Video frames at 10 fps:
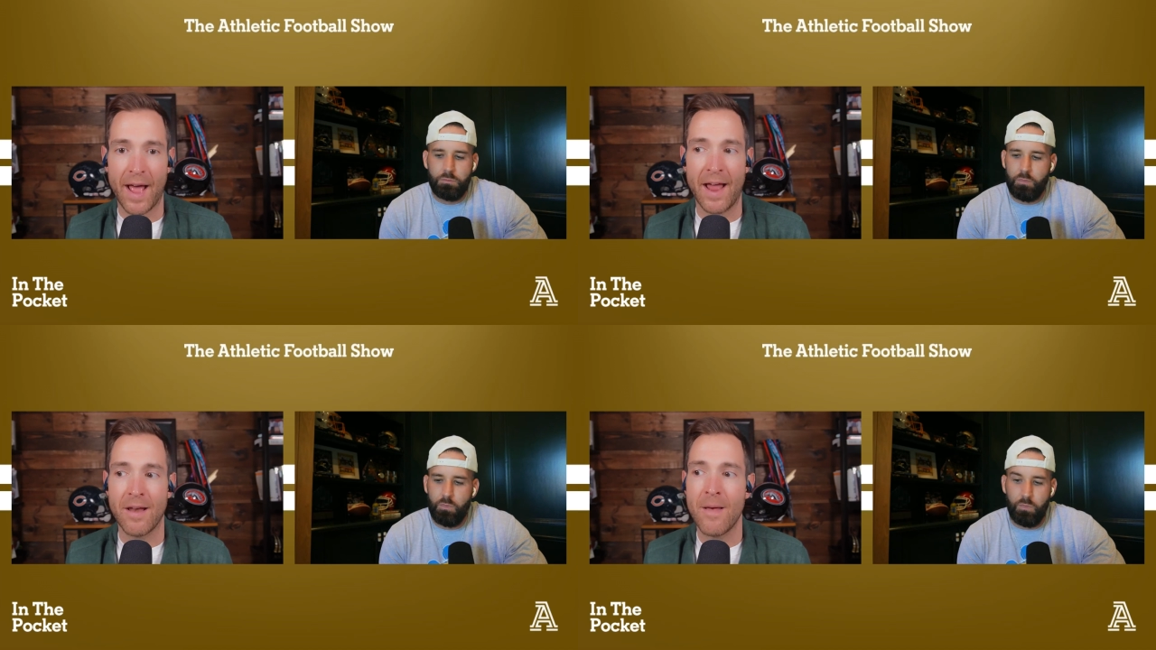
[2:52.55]

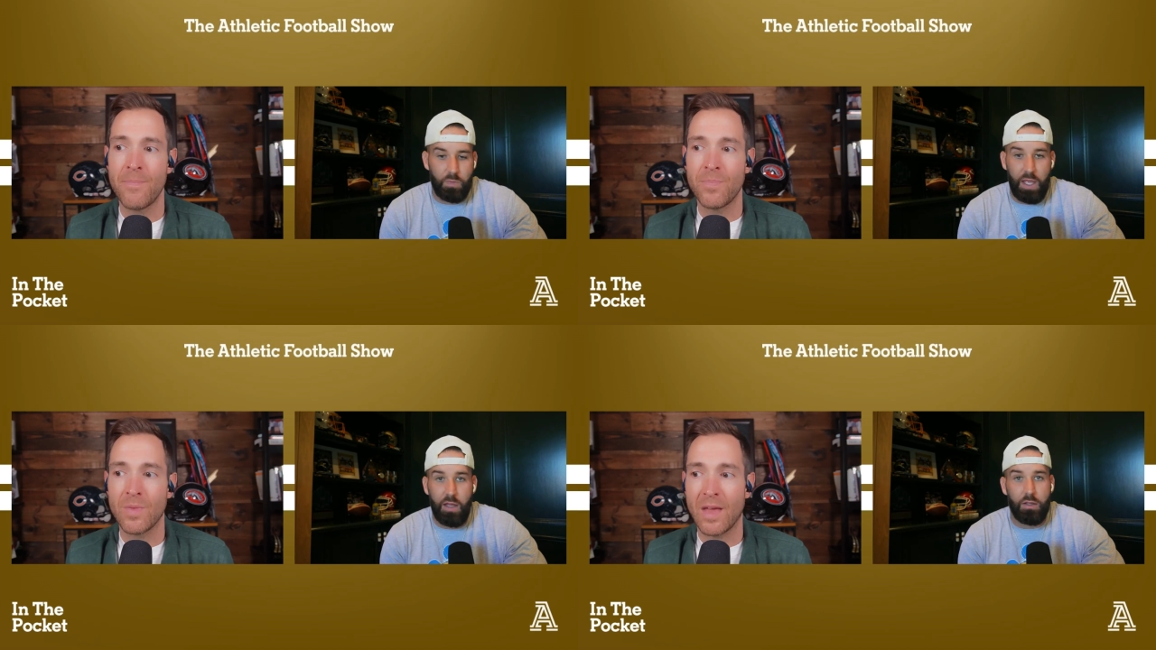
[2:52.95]
Speaker 1: And
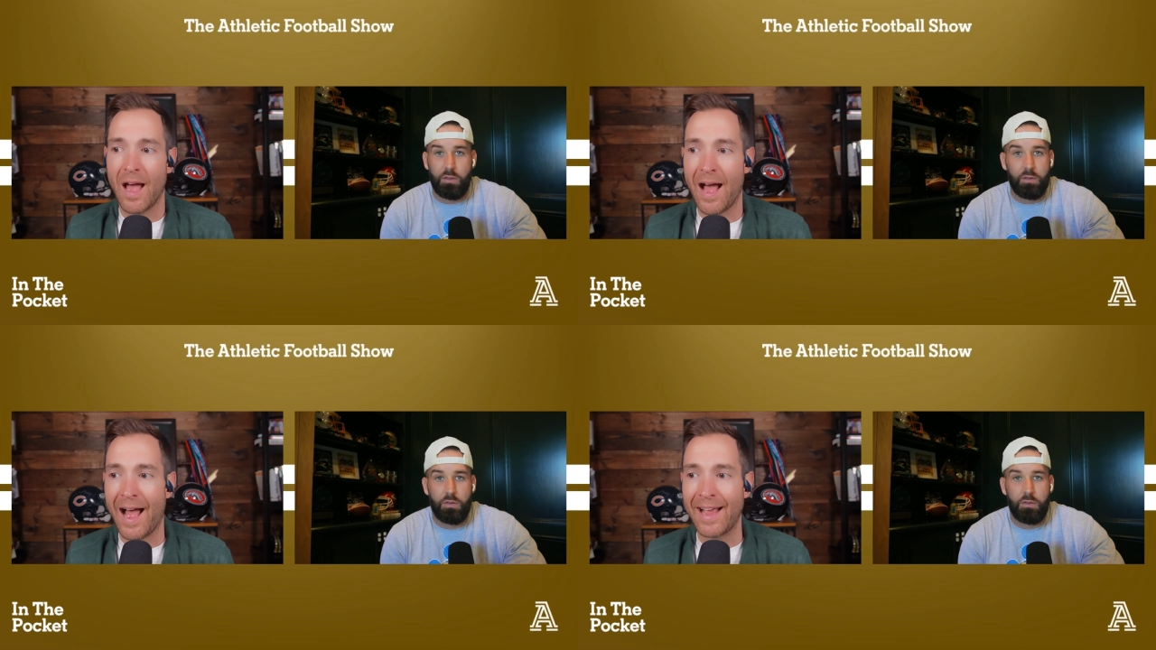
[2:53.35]
yeah,
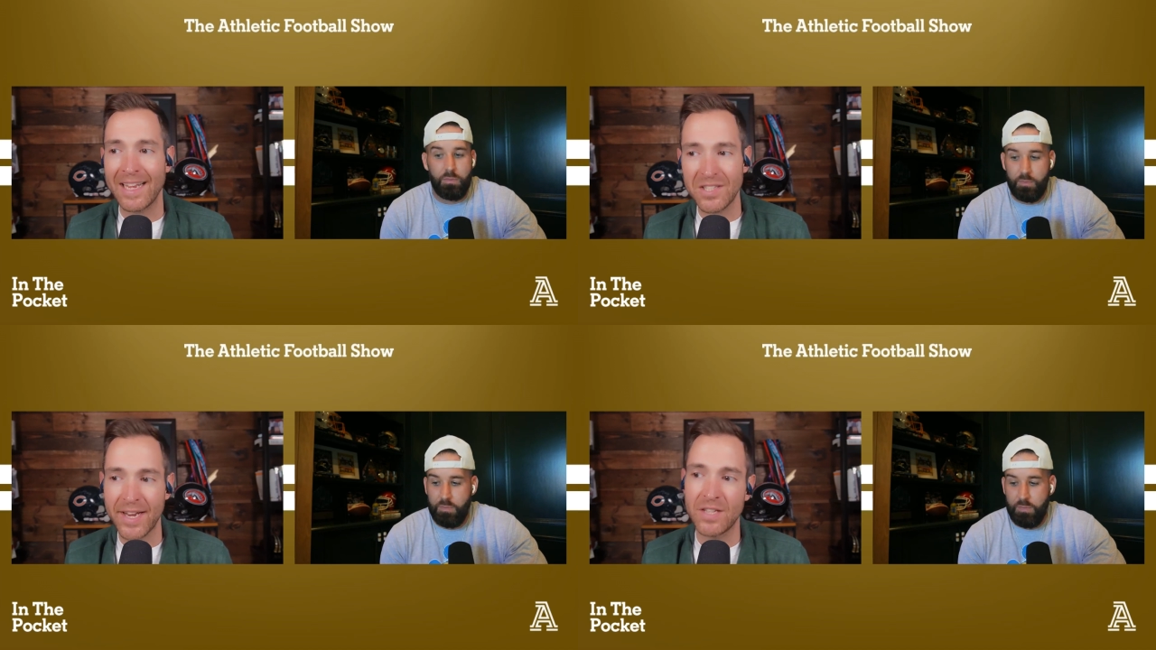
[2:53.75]
I
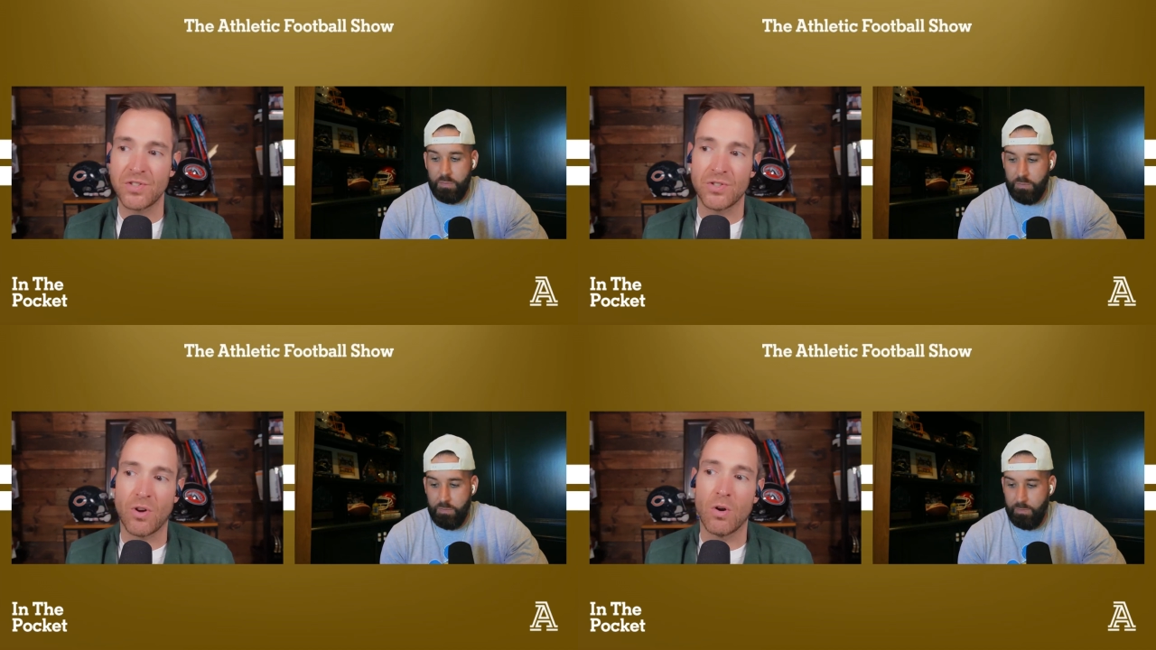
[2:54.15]
guess I can
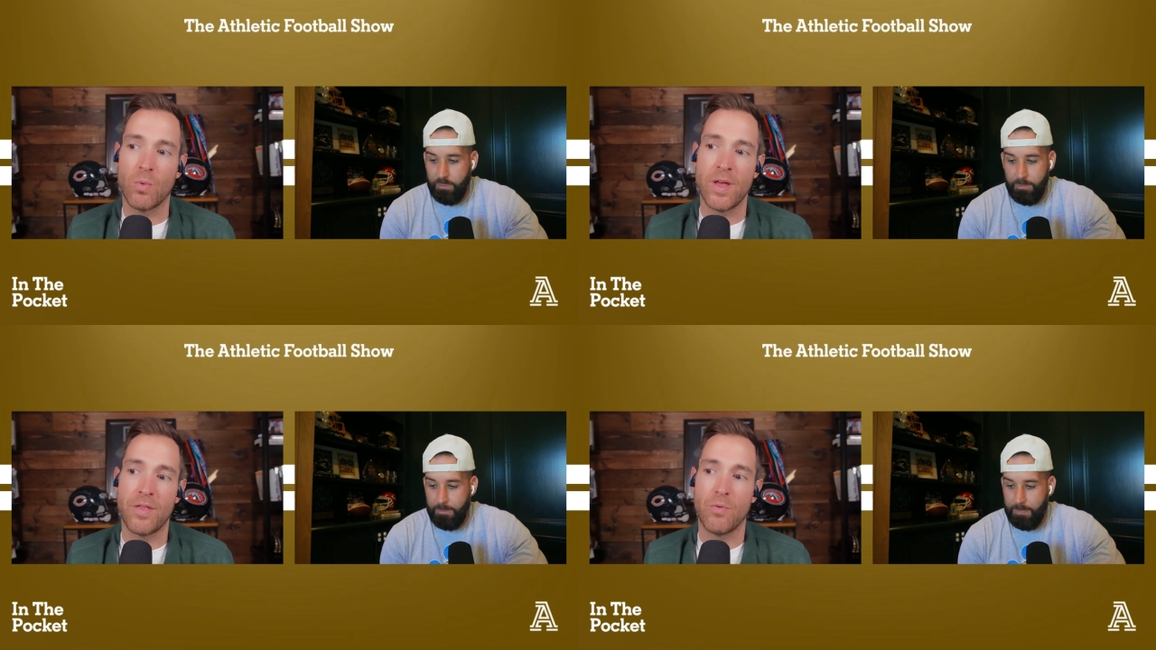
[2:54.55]
start
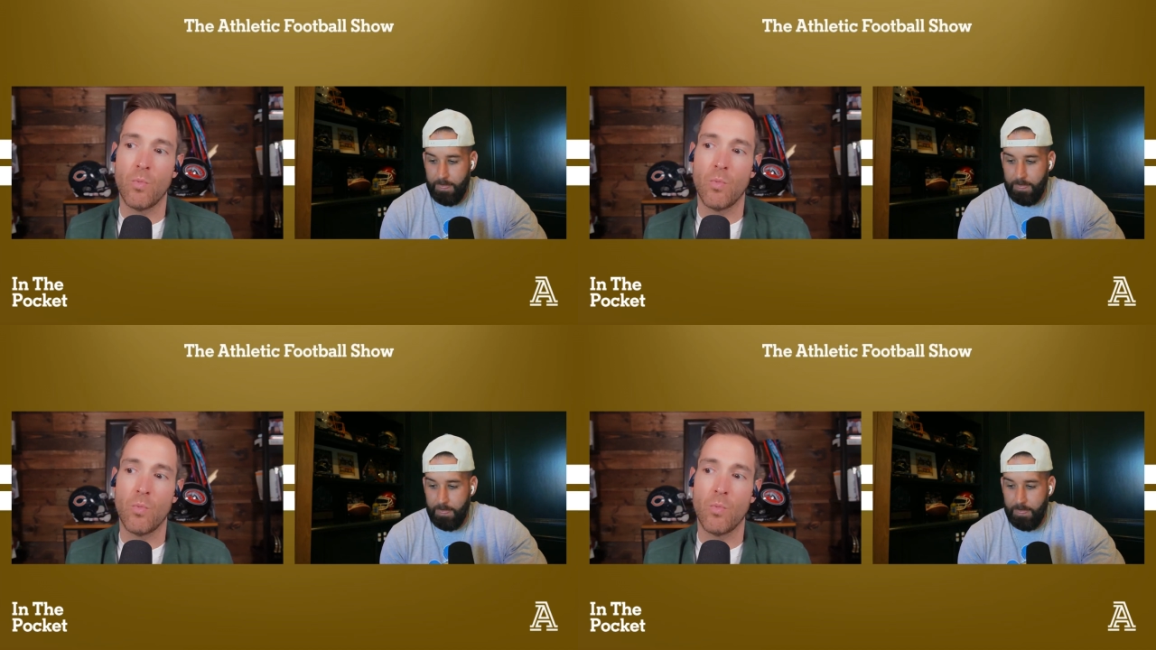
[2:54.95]
with